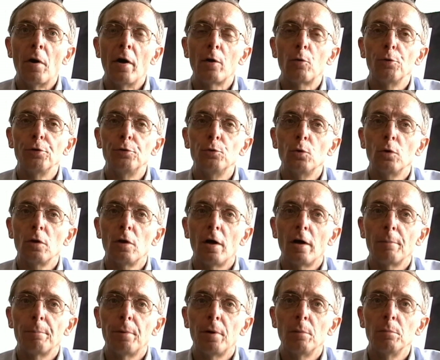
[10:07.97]
Mark would do a
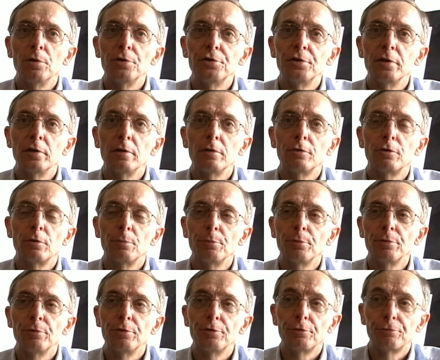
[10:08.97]
lot of publishing in
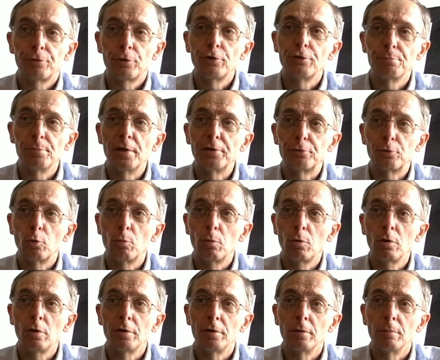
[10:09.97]
terms of his first Metro
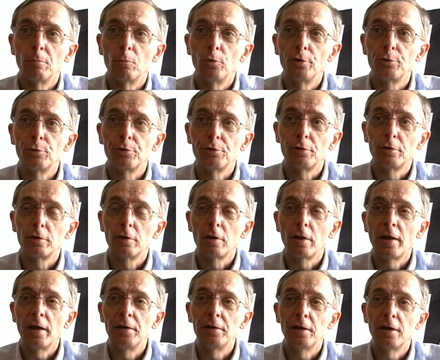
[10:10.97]
Bulletin, which was a
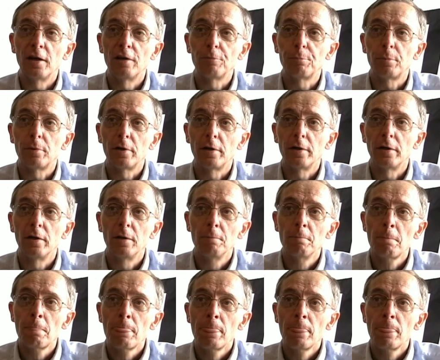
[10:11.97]
little 8.5 by